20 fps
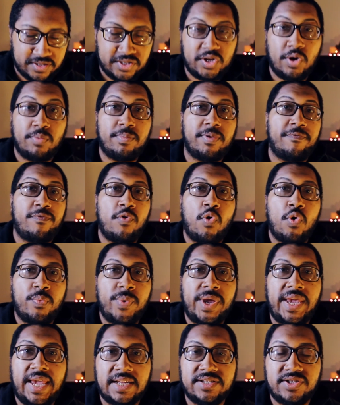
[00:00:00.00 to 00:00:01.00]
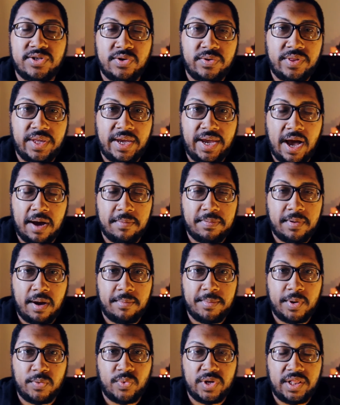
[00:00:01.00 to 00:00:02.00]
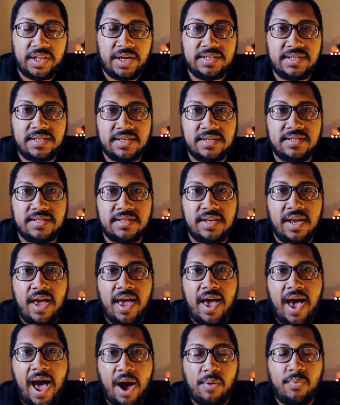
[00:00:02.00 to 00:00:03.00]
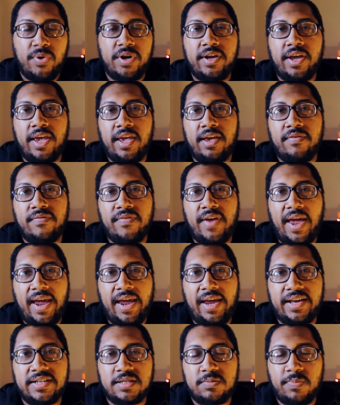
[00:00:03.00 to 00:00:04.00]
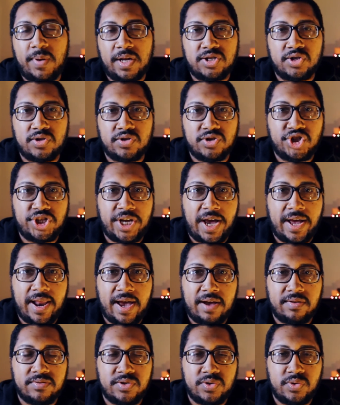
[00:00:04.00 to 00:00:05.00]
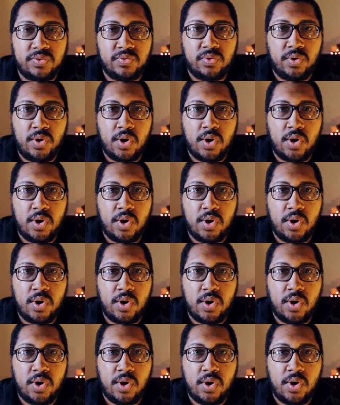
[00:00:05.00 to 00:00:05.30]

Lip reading: So before we get to the upcoming releases, I want to give a special shout out to